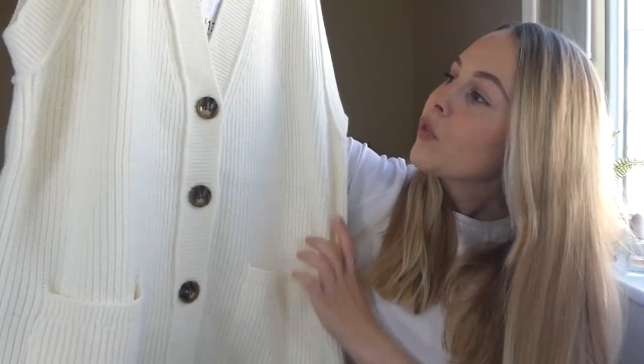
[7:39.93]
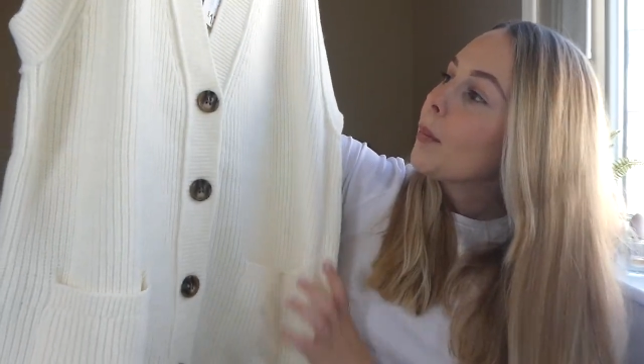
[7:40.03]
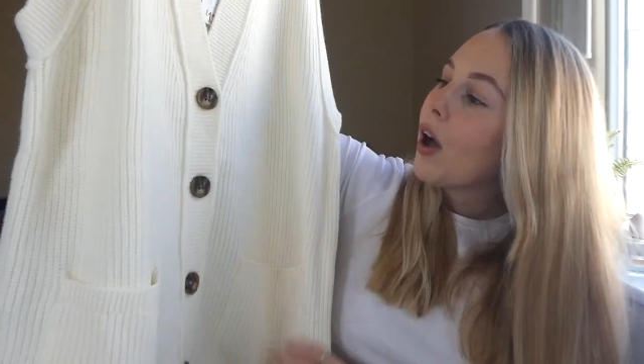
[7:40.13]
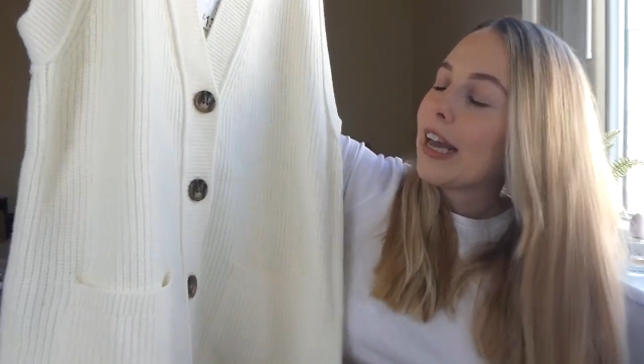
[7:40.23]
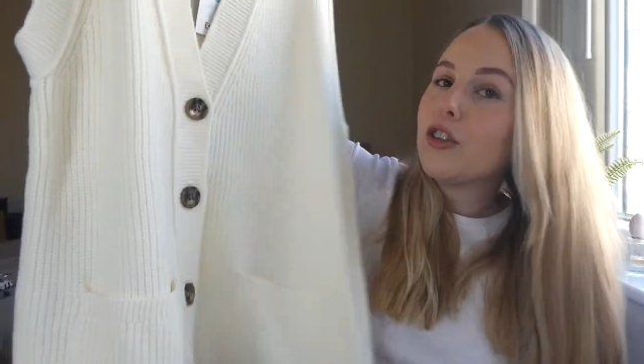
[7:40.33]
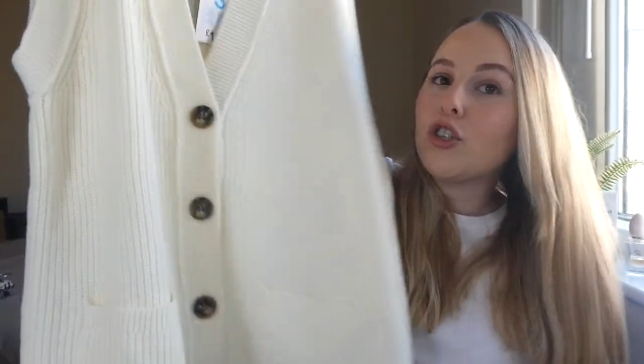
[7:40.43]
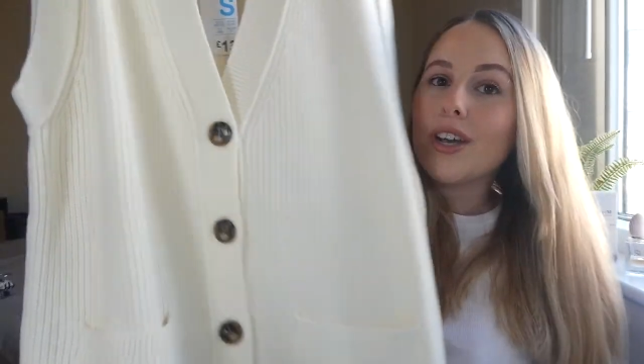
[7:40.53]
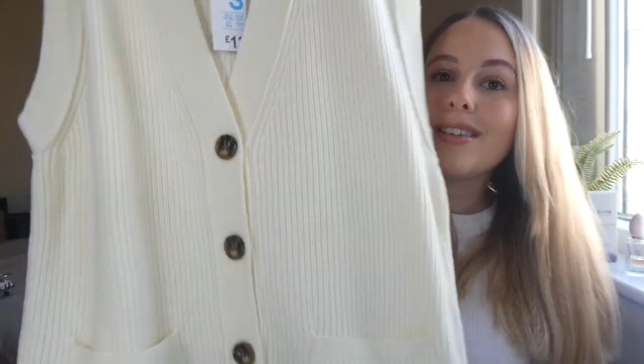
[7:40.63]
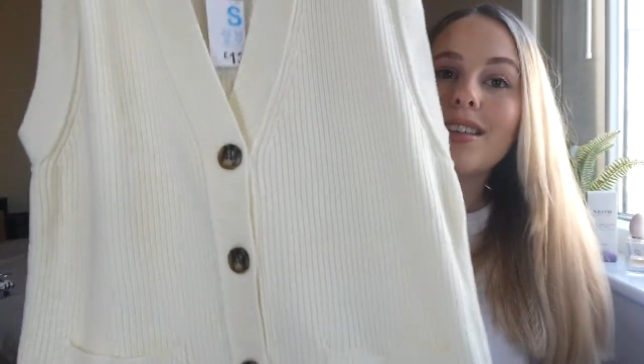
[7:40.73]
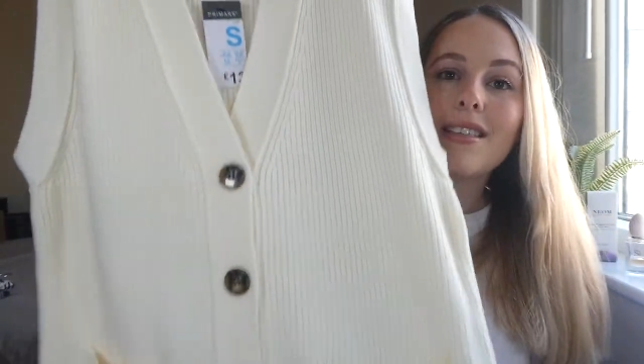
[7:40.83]
But I
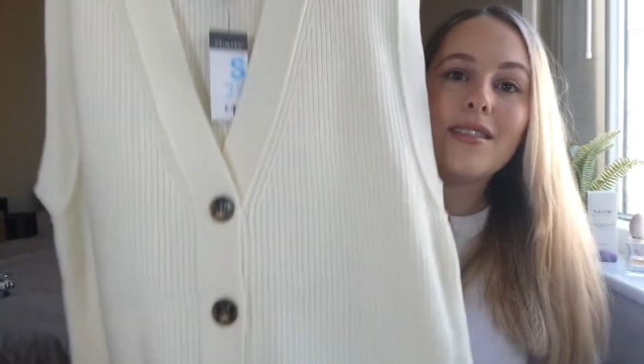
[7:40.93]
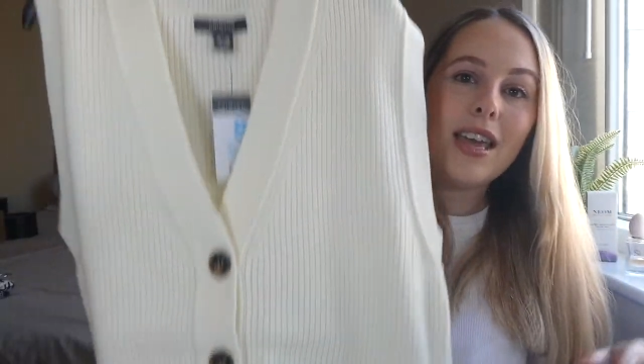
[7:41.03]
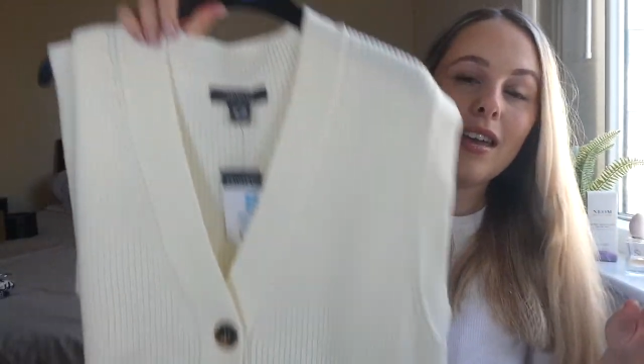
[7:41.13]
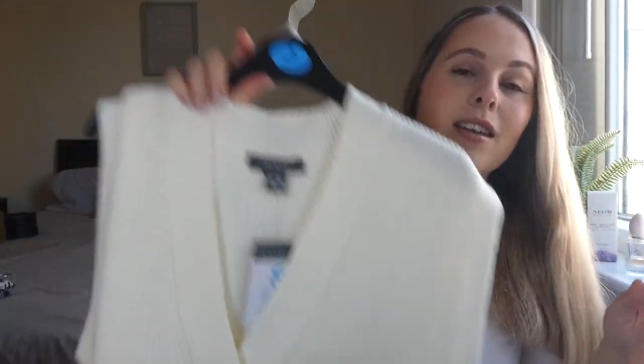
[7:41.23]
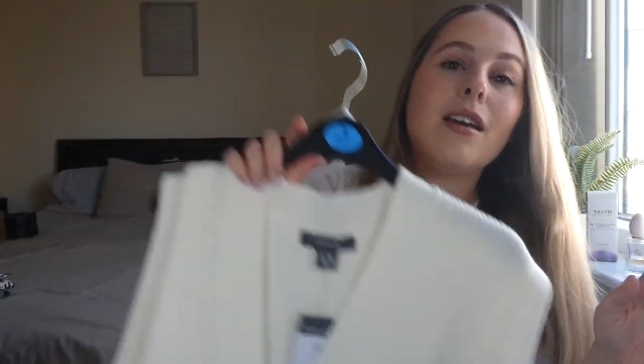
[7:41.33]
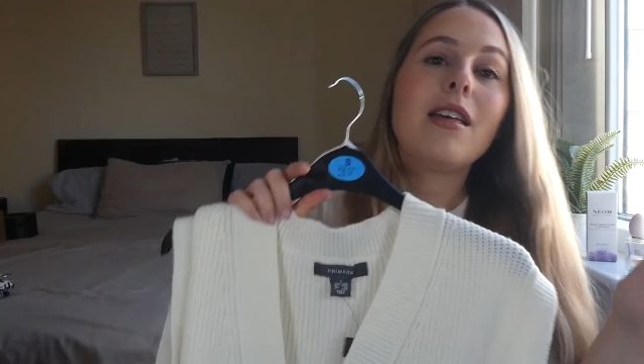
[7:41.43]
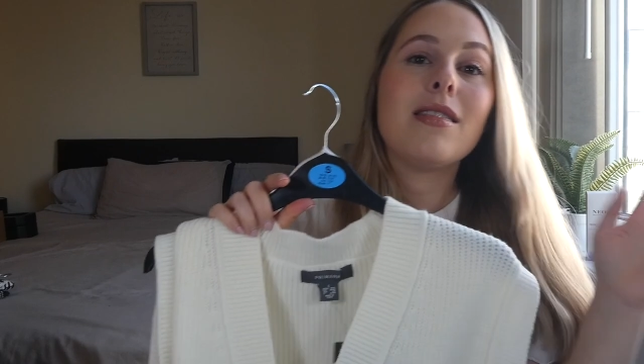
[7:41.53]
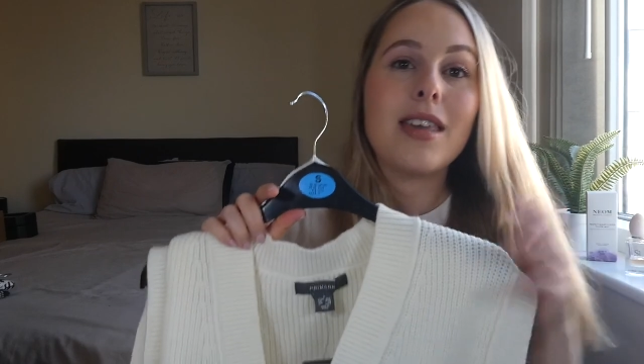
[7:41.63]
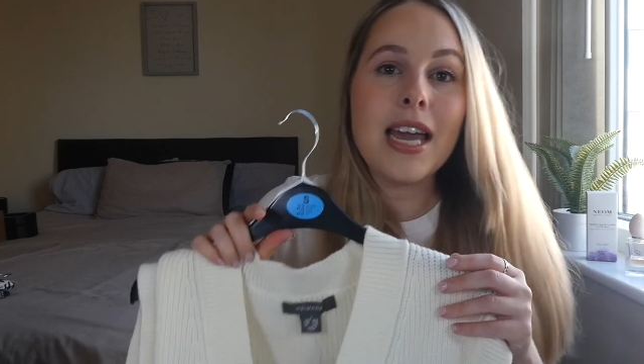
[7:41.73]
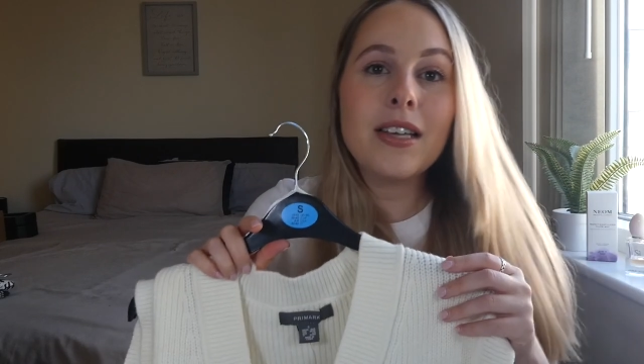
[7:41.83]
just think
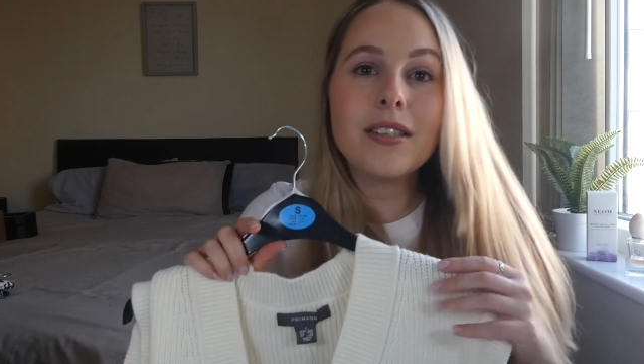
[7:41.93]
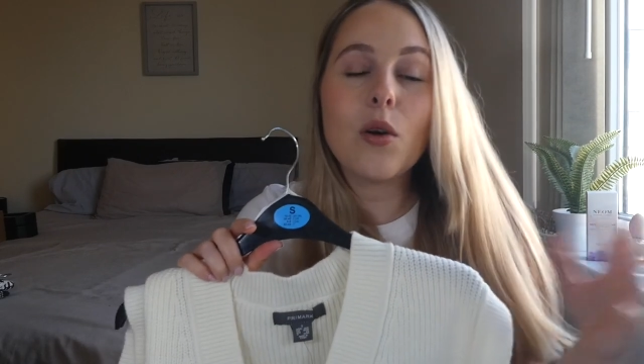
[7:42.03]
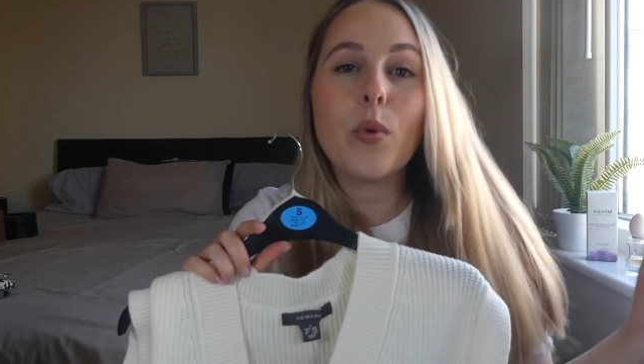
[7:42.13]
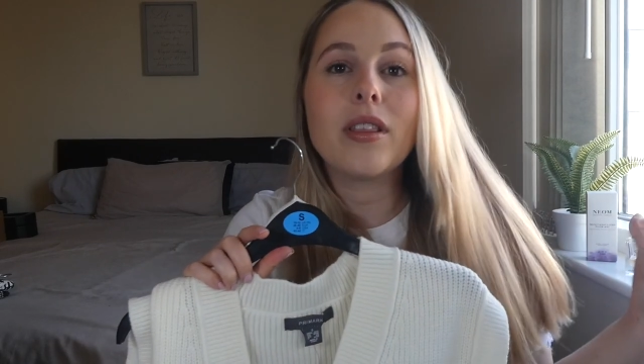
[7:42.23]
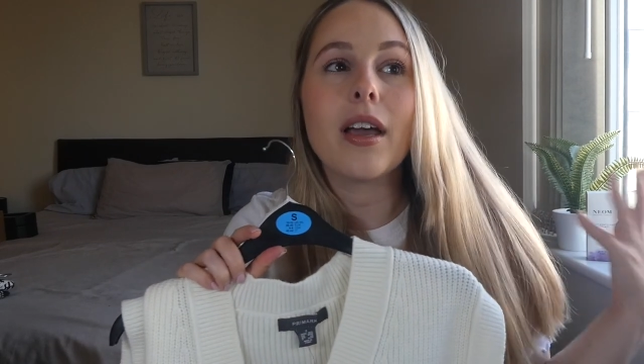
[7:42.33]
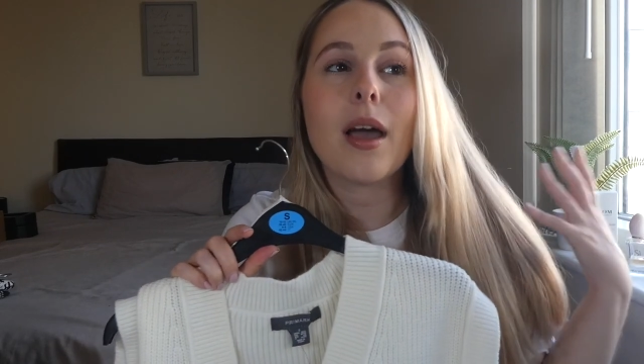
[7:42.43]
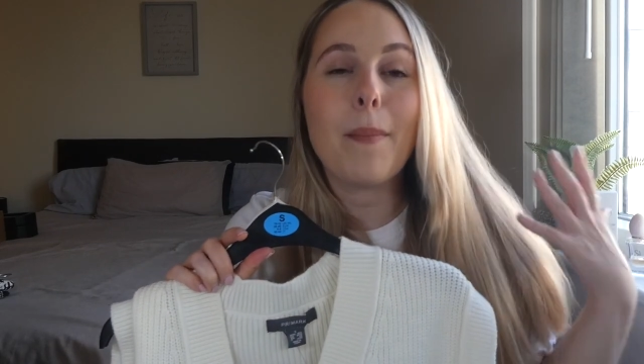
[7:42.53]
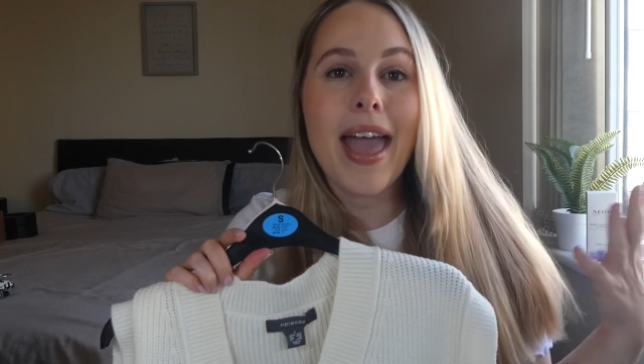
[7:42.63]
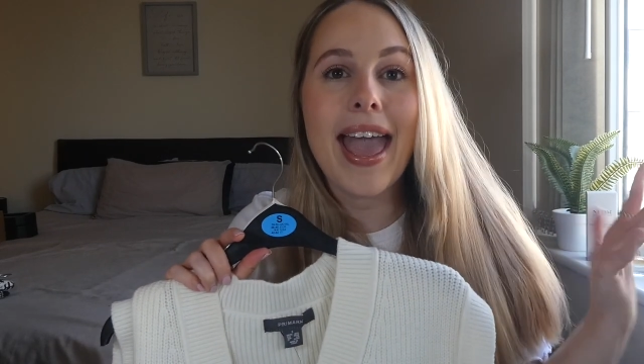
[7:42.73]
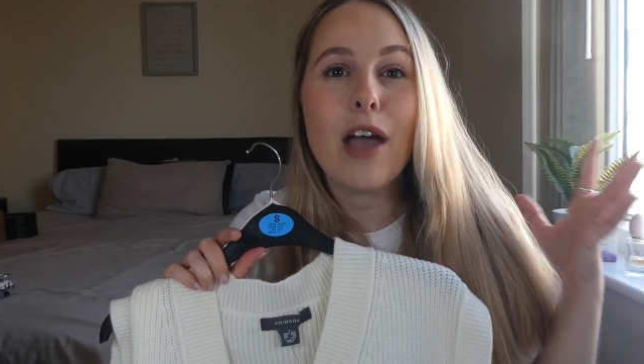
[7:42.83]
this with like
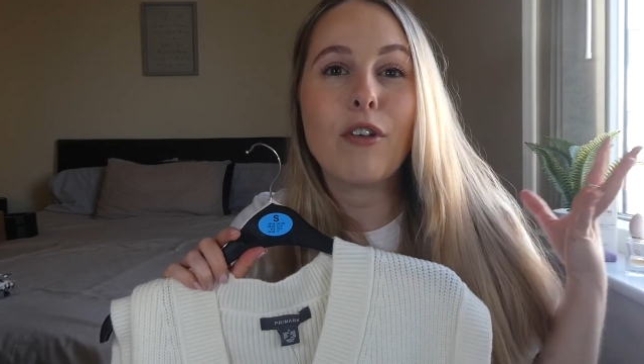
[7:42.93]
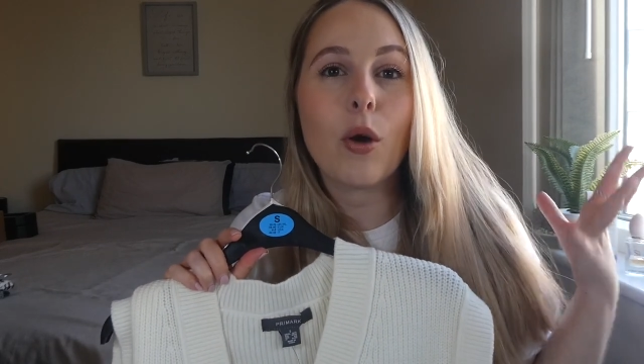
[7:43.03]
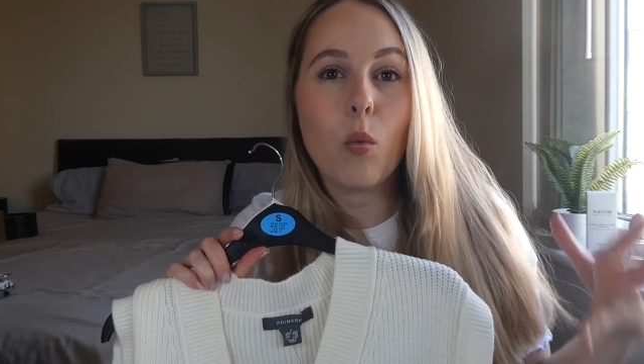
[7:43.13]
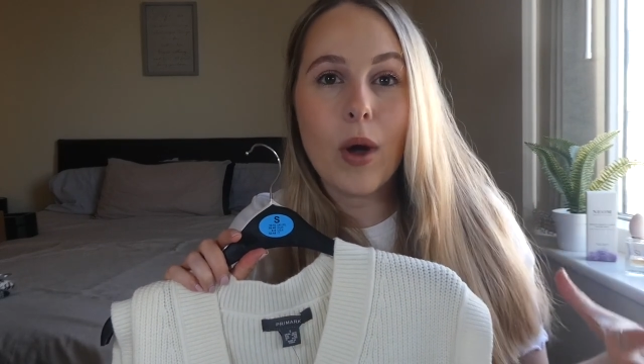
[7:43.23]
a pair of like